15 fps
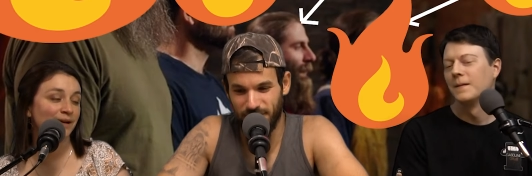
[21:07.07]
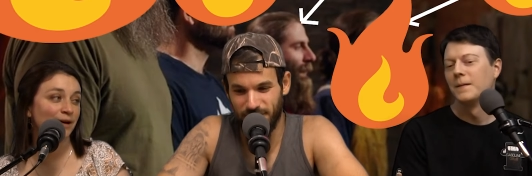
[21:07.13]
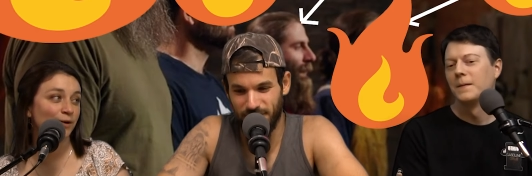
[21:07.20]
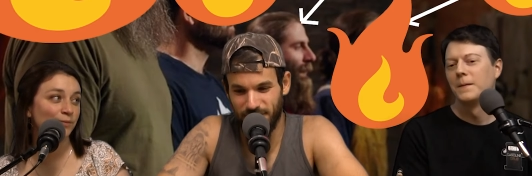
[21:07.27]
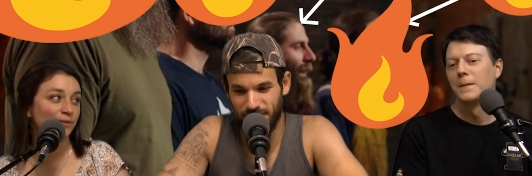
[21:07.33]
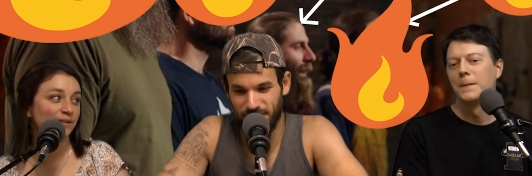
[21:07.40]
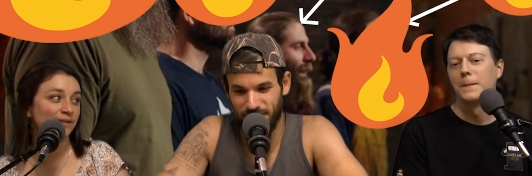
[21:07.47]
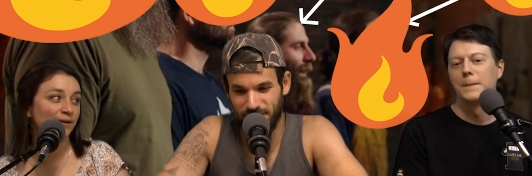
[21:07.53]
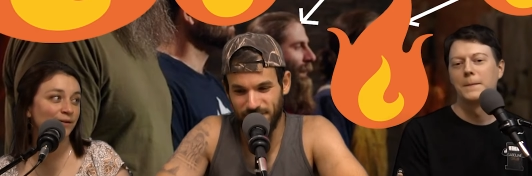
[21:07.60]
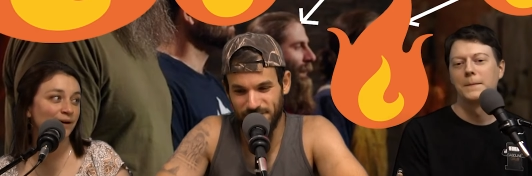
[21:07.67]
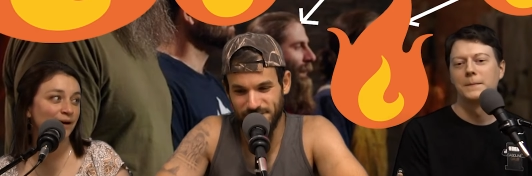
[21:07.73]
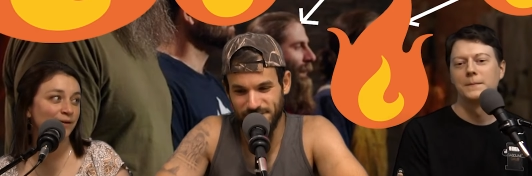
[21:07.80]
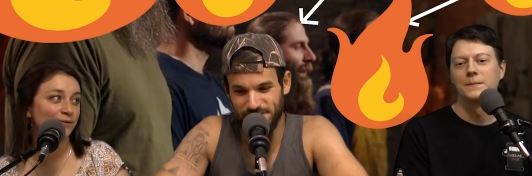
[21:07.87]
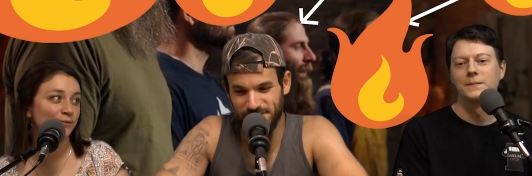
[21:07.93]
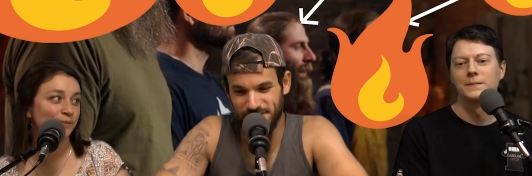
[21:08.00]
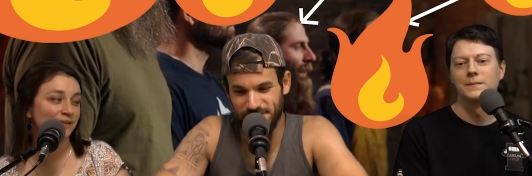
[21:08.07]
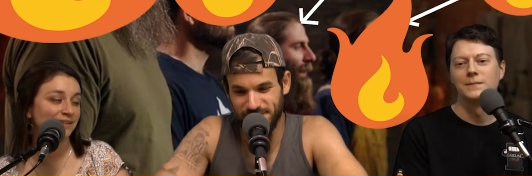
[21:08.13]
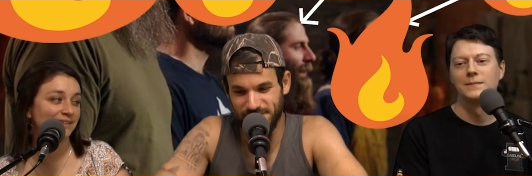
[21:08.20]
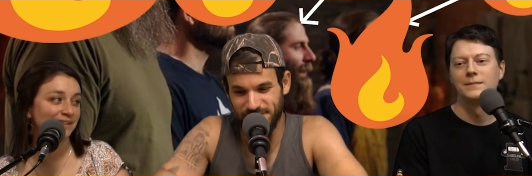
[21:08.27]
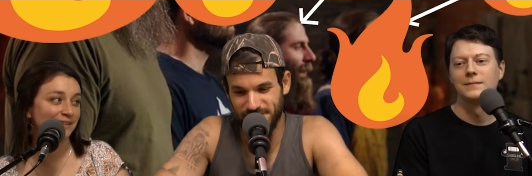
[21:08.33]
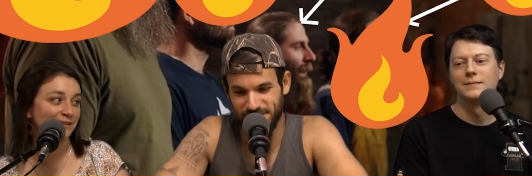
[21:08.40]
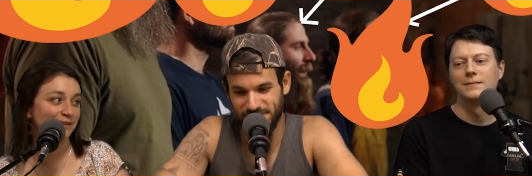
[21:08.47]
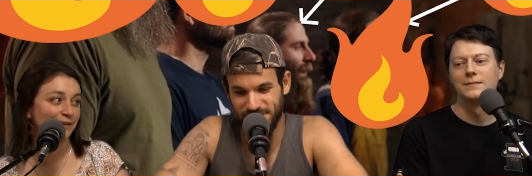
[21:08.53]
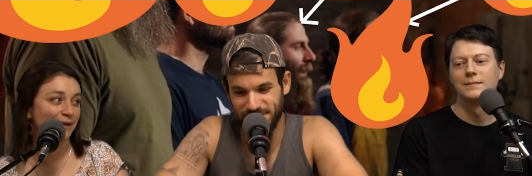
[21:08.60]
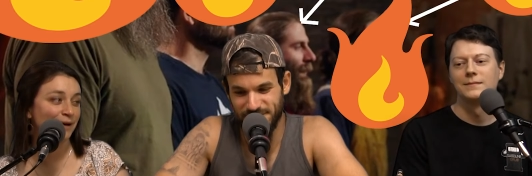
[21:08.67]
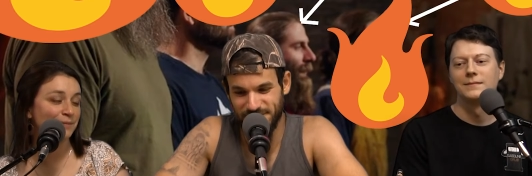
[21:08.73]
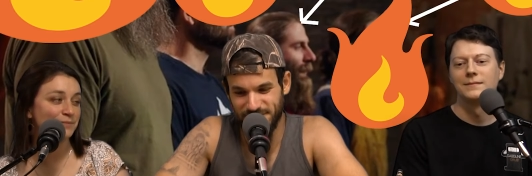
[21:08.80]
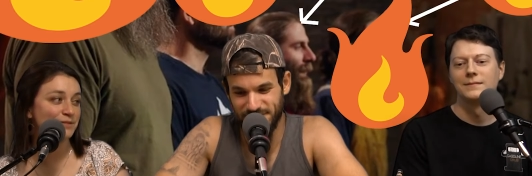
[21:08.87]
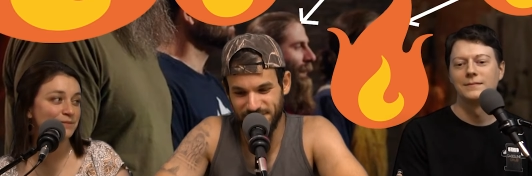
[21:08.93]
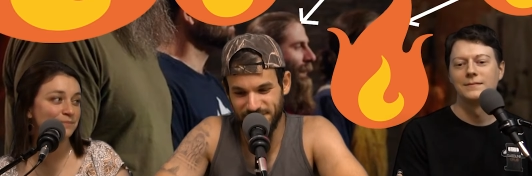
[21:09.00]
Speaker 1: when I don't really know how to win either.
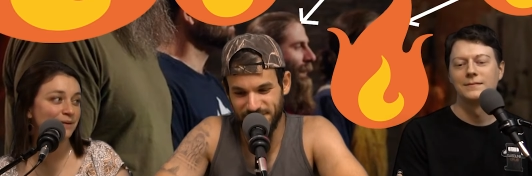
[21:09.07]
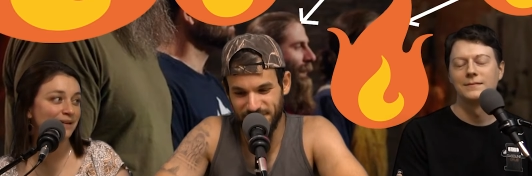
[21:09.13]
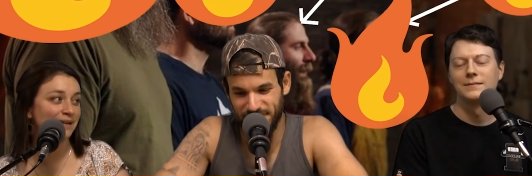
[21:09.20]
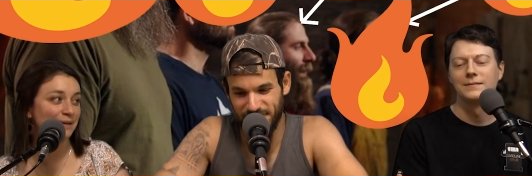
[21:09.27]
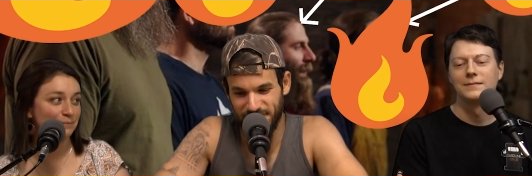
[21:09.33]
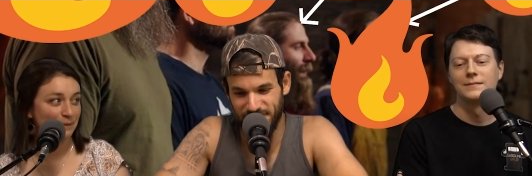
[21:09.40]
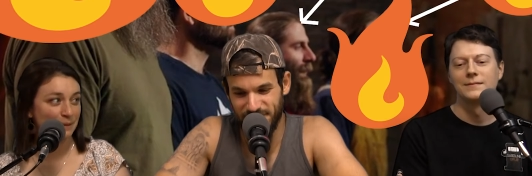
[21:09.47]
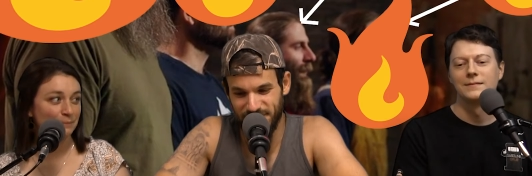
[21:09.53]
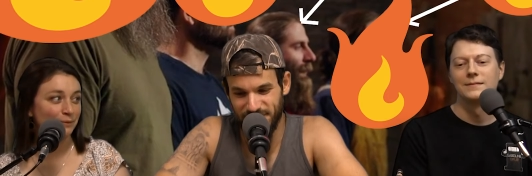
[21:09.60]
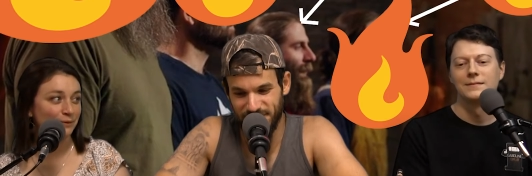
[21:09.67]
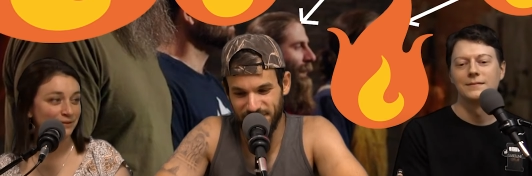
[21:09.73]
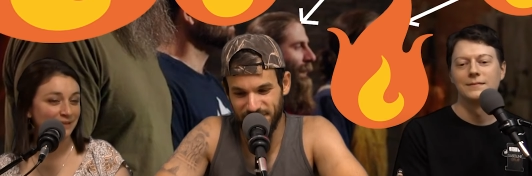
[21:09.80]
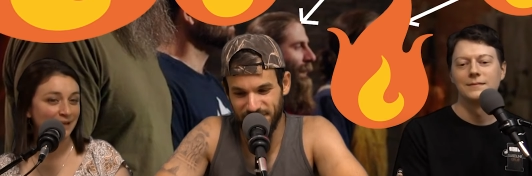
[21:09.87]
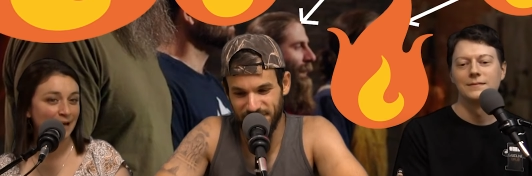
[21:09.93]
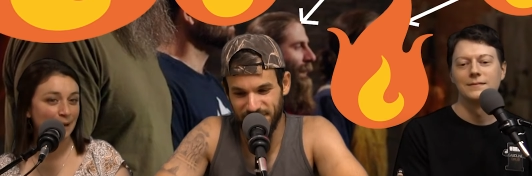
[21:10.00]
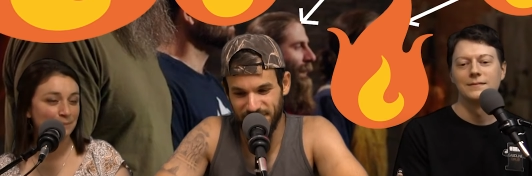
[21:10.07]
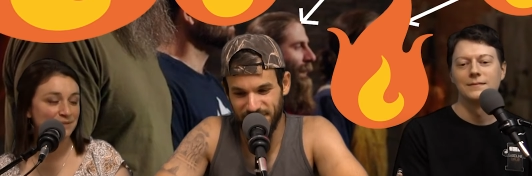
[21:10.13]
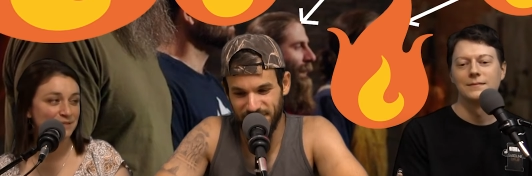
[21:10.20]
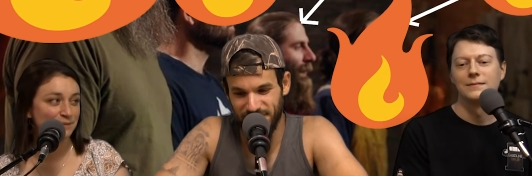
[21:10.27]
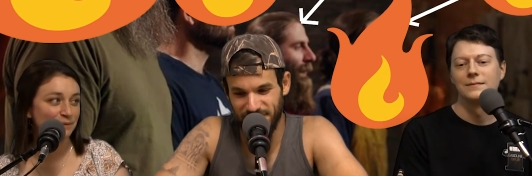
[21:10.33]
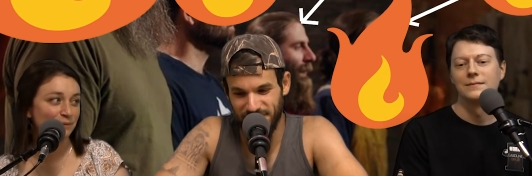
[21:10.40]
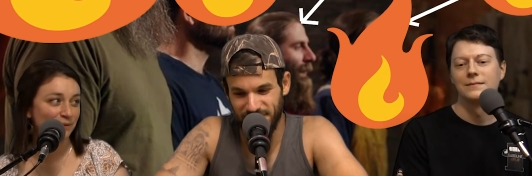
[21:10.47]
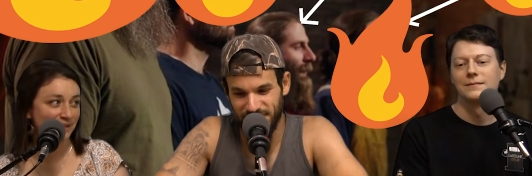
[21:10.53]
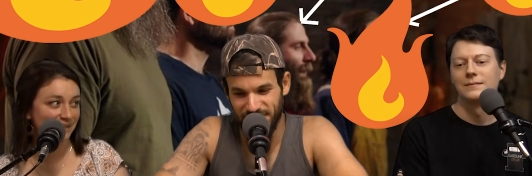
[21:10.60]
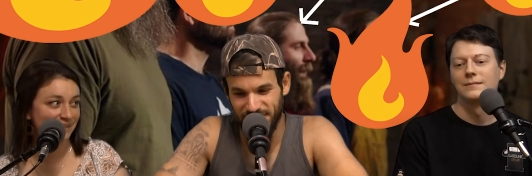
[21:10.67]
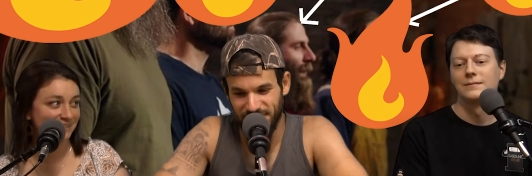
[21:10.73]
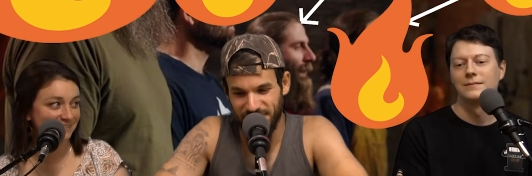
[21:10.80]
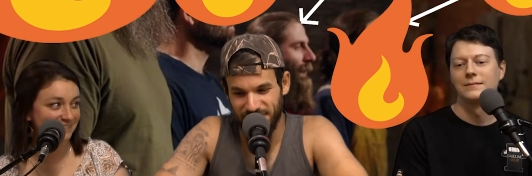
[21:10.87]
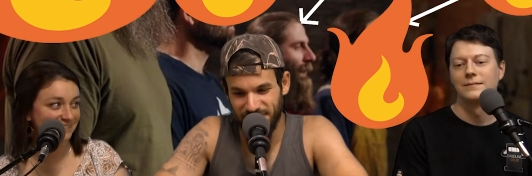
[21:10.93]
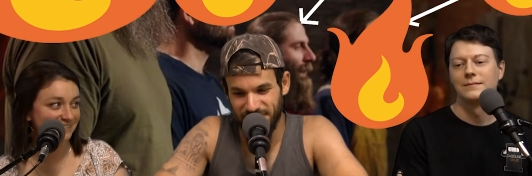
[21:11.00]
I'm just picking people and they happen to be winning.
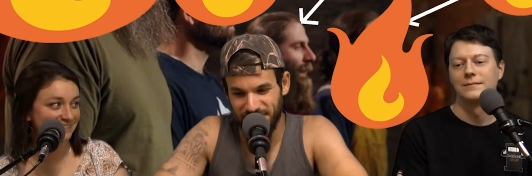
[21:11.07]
